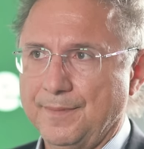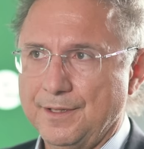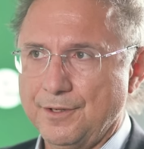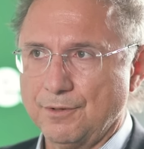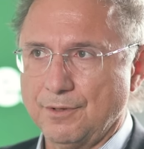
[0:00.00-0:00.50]

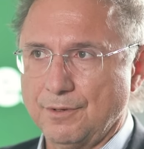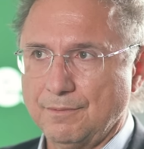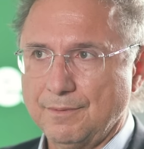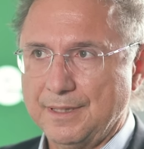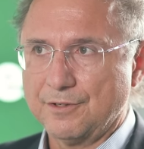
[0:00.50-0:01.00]
euro
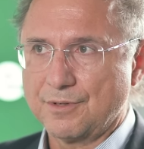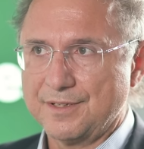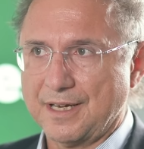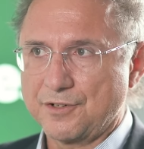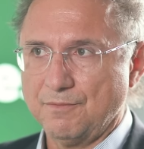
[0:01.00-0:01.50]
in
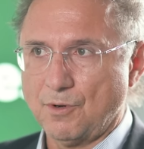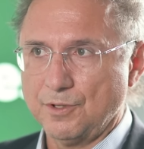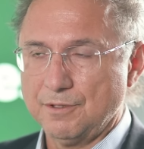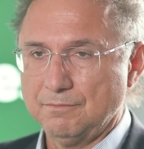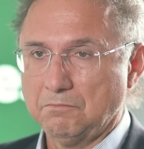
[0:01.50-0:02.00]
transaction
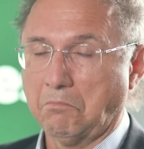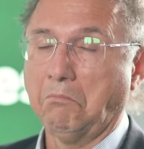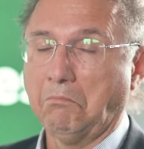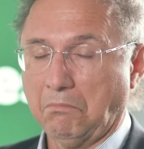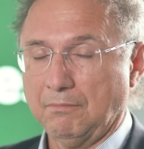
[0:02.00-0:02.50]
volume.
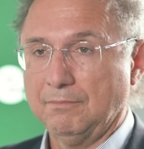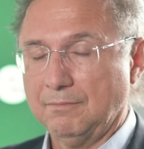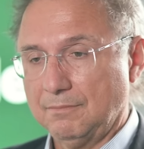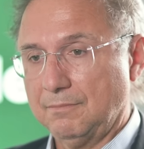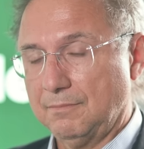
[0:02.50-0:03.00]

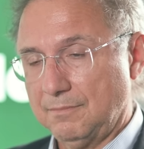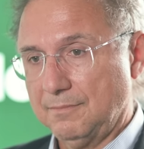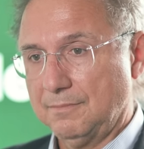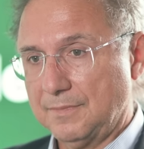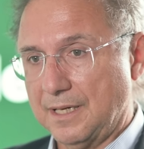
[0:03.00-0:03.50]
Mm-hmm.
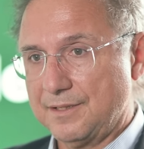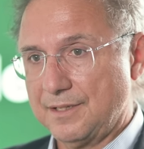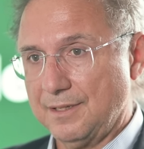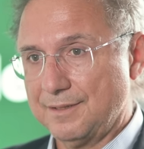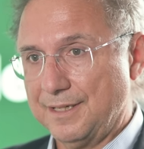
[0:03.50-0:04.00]
That's
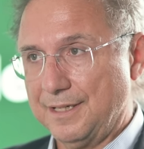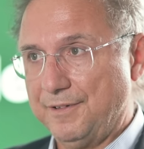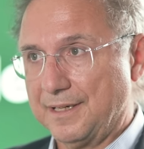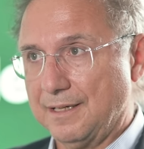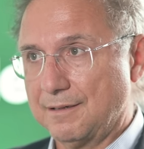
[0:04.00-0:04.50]
a
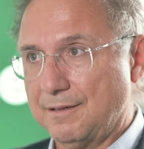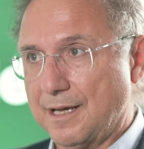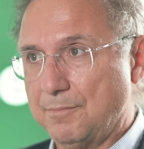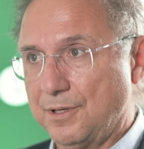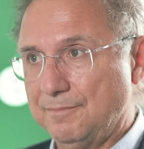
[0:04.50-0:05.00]
significant
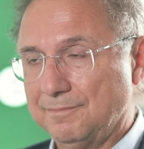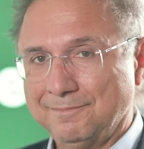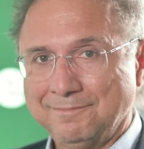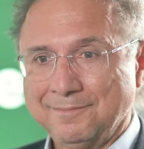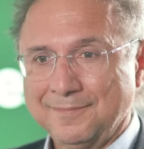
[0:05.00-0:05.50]
number.
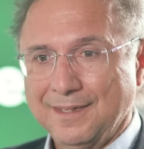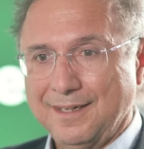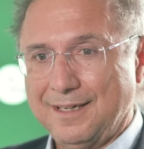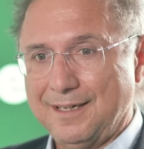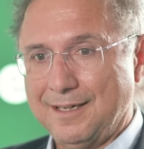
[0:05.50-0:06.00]

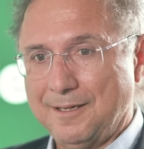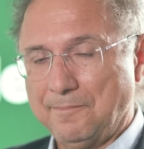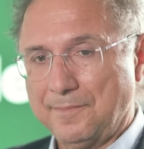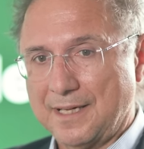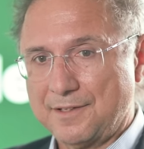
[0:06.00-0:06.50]

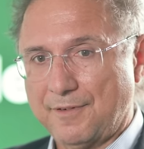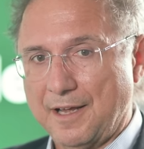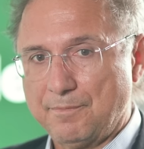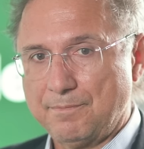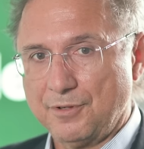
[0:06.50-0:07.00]
That's
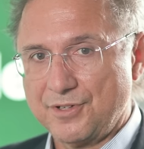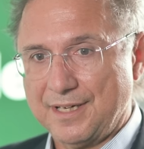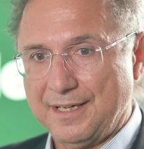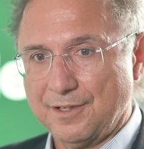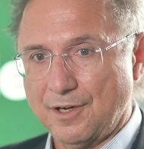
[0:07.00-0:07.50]

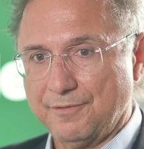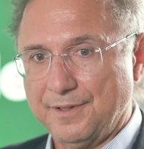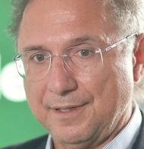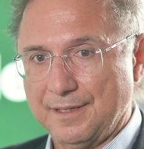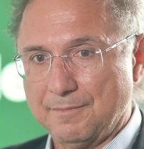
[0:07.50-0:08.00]
5%
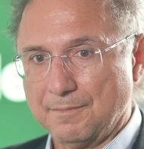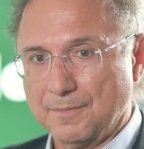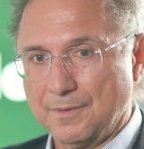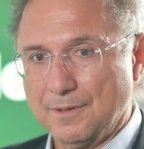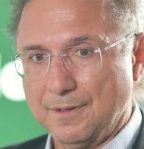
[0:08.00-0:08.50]

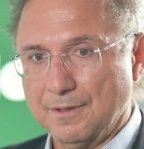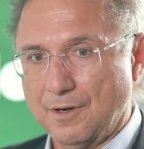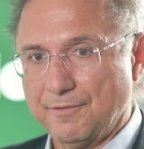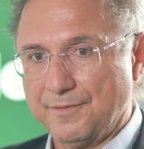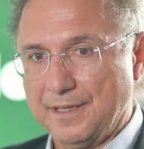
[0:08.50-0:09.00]

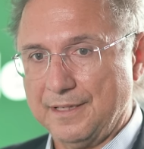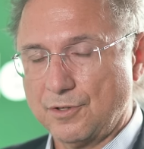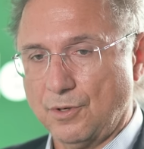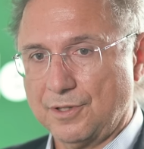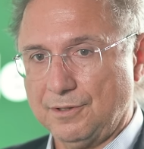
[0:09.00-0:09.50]
of the
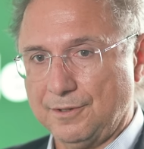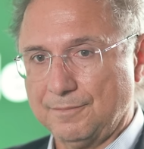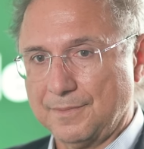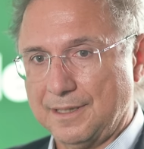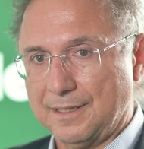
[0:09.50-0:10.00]

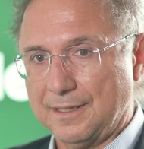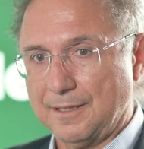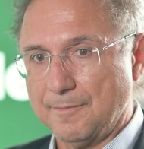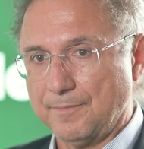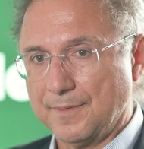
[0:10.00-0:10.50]
total
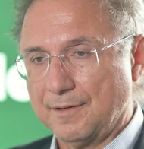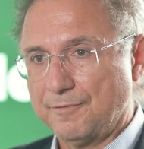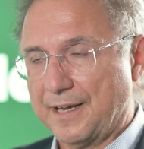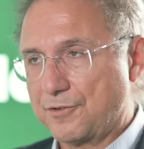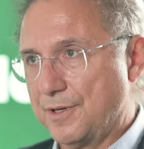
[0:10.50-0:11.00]

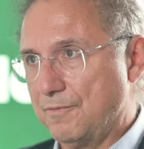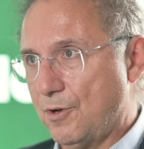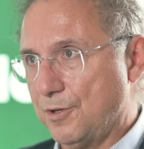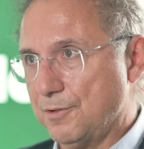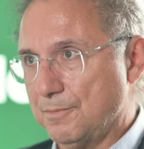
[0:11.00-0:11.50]
factoring
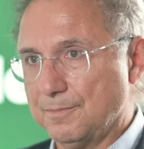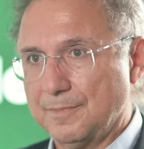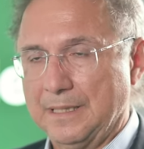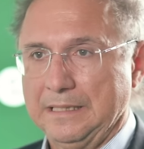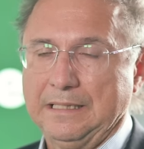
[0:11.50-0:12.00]
volume
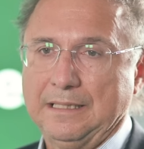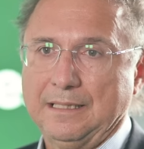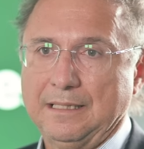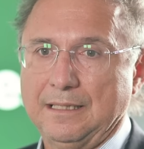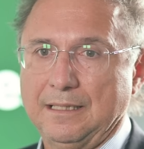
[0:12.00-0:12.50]

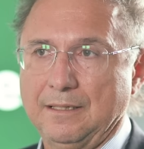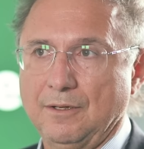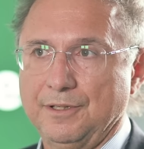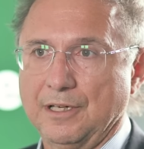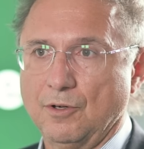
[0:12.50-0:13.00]

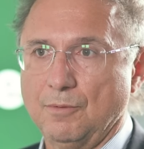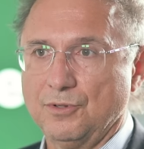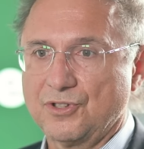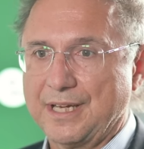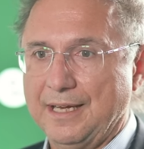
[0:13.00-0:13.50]
on a global
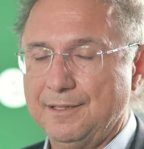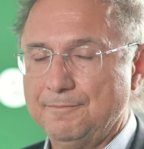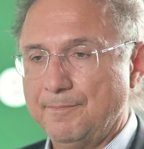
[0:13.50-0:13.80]
scale,